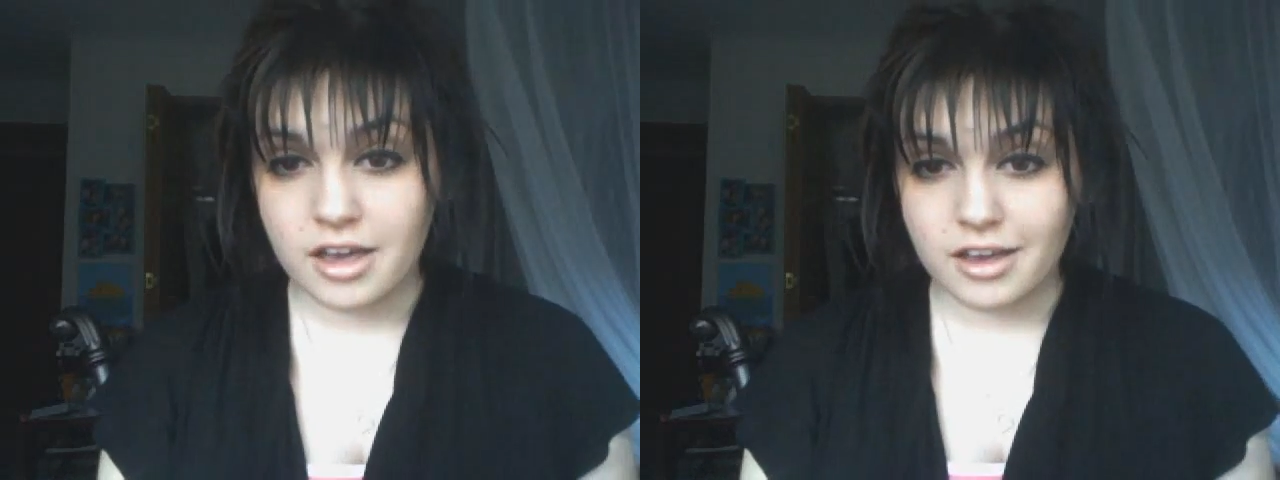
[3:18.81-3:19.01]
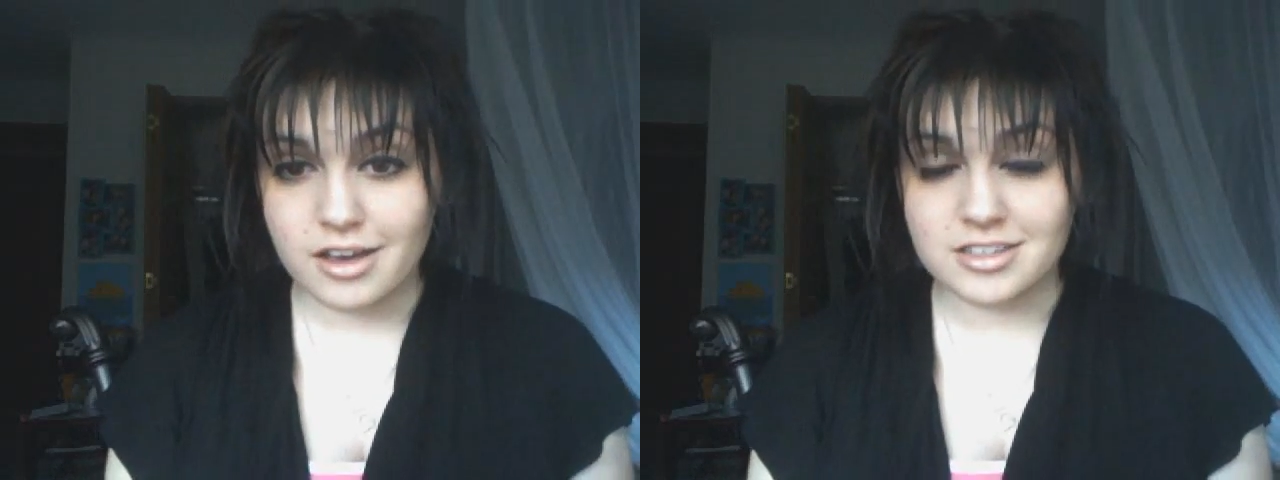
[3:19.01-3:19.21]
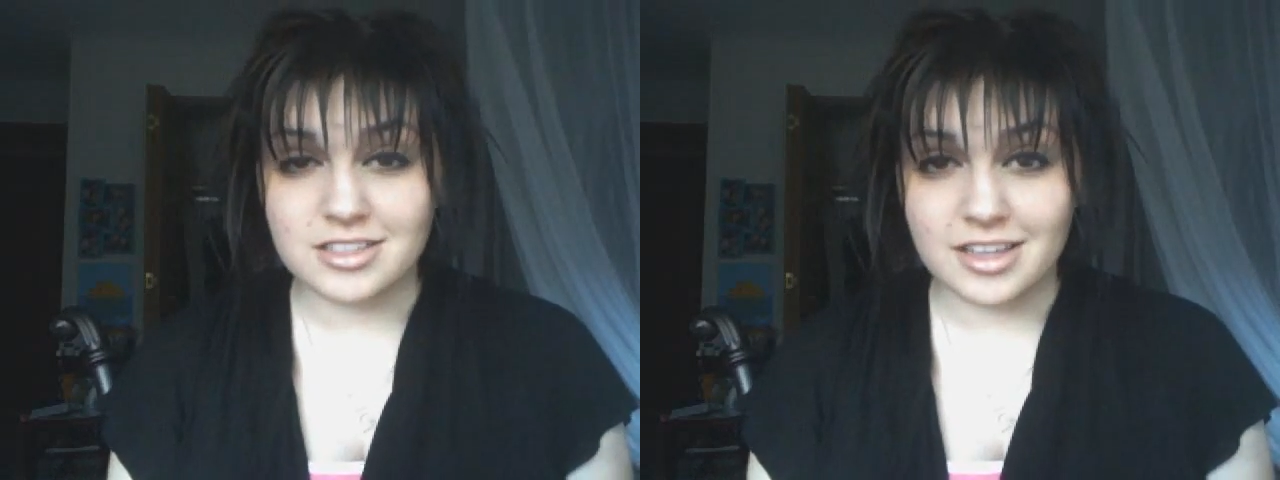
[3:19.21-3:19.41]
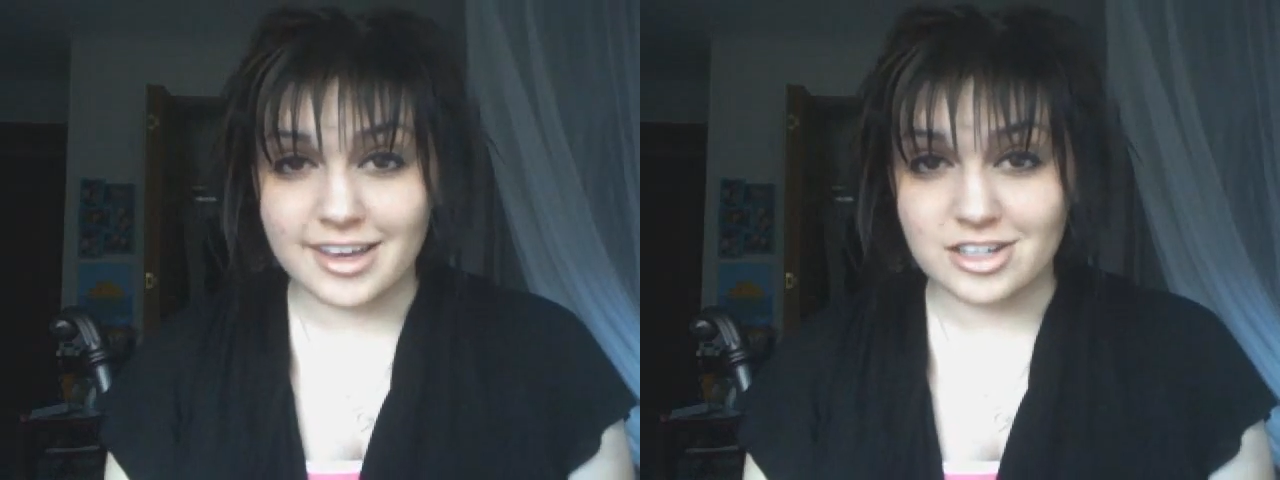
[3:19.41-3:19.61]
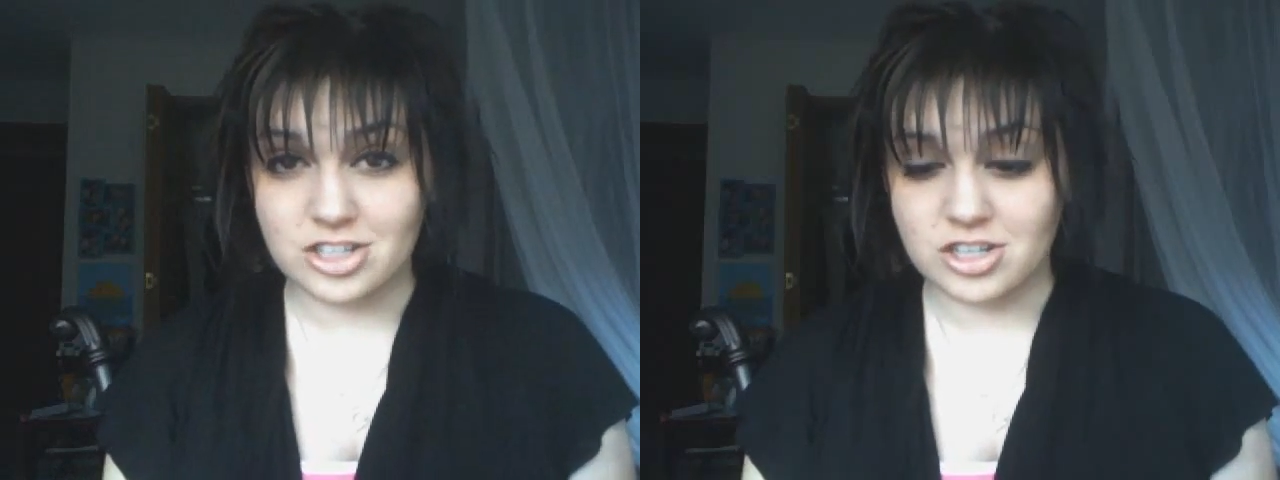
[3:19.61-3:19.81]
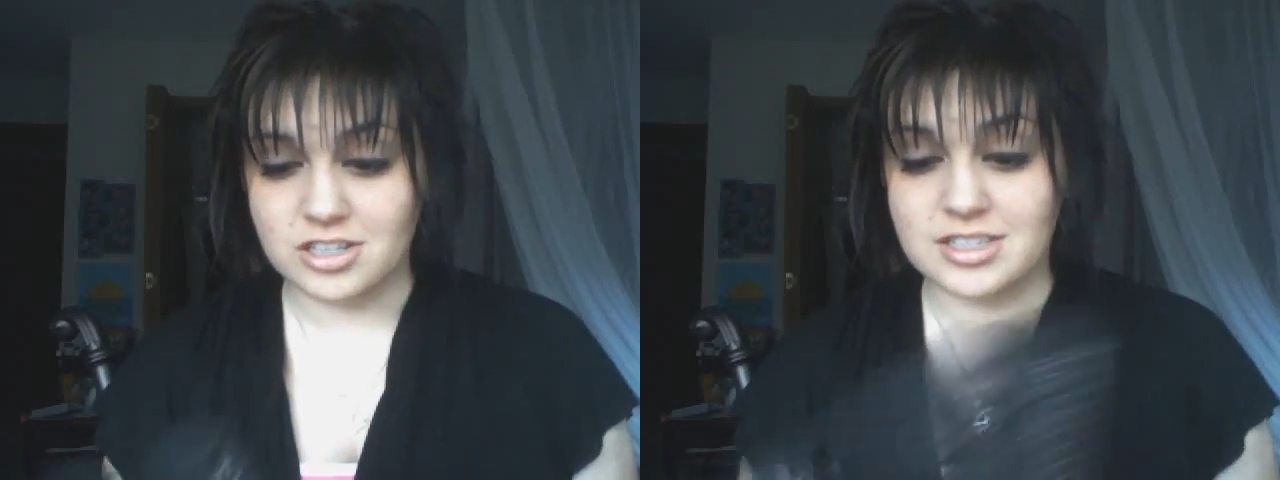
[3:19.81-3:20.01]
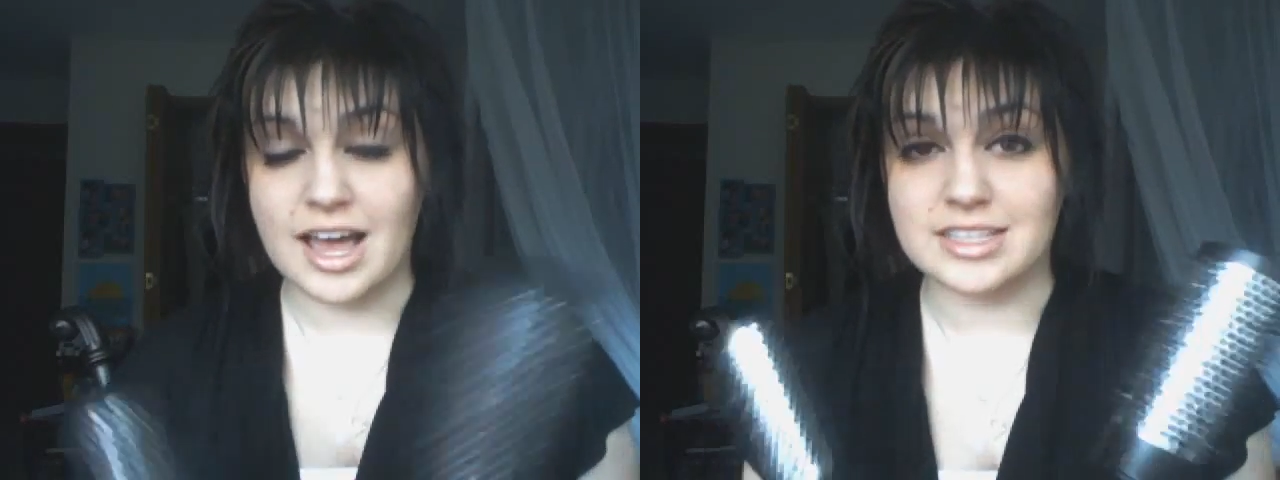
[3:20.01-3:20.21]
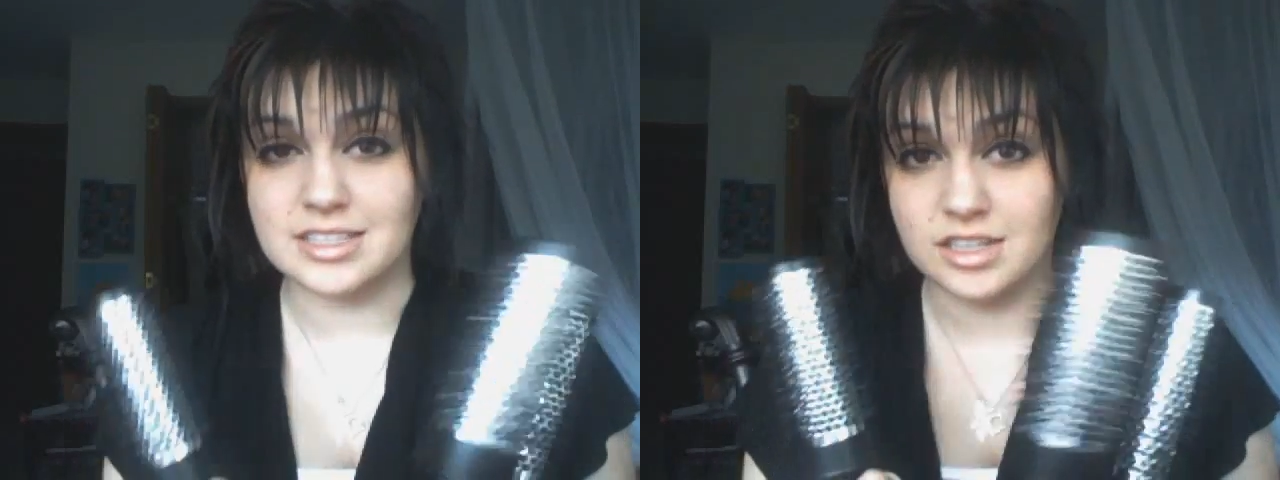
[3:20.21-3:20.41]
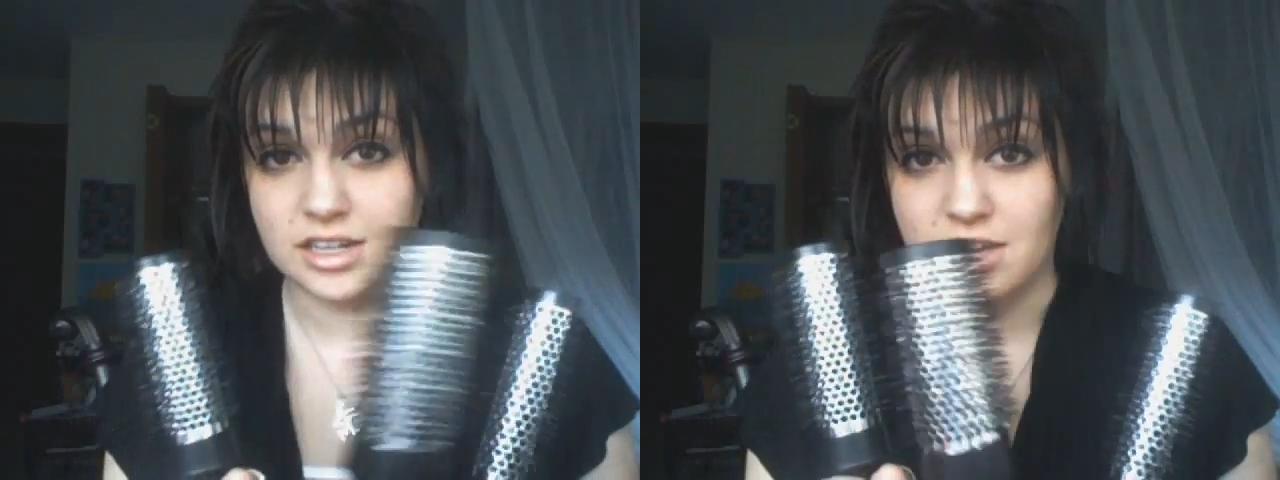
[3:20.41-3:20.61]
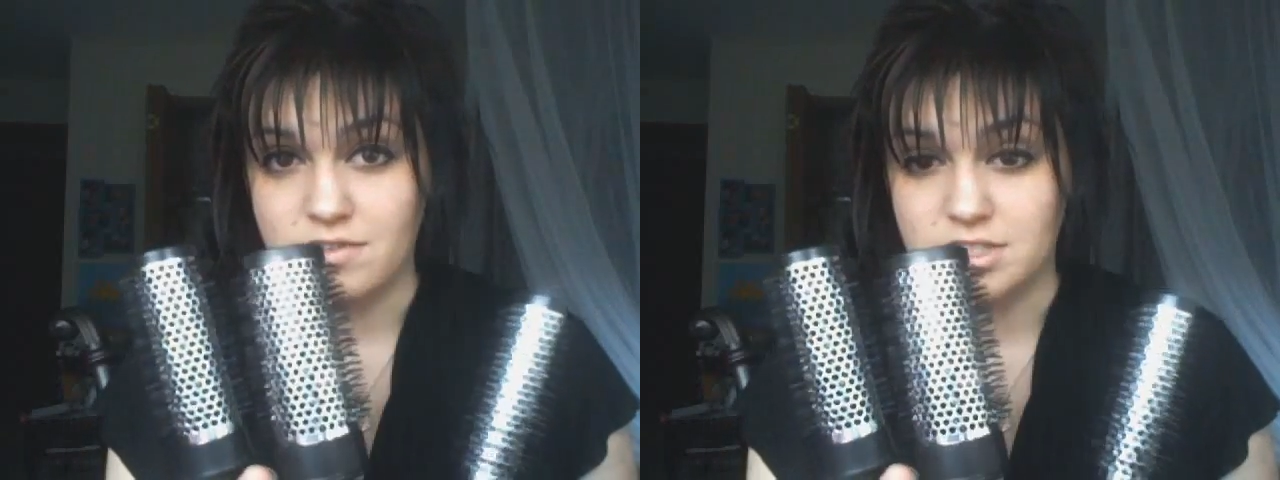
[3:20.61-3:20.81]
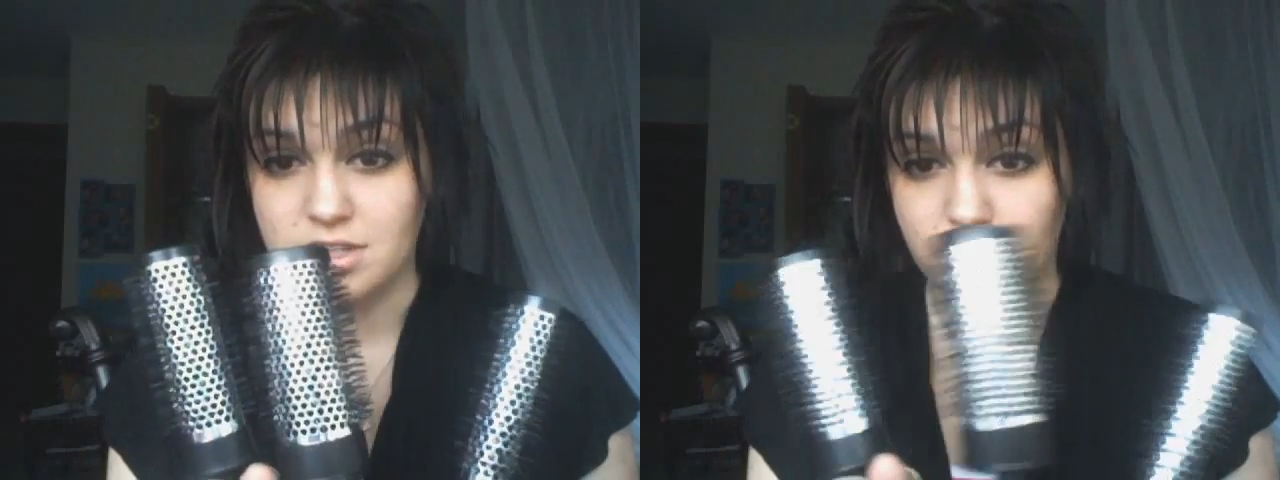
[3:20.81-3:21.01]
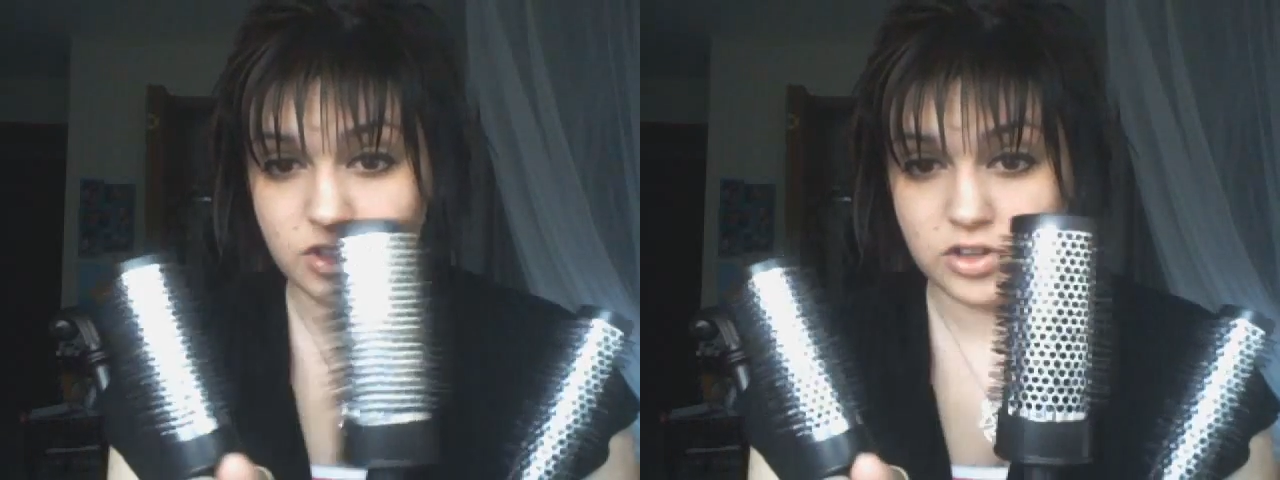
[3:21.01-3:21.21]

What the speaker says: because each size is going to give a different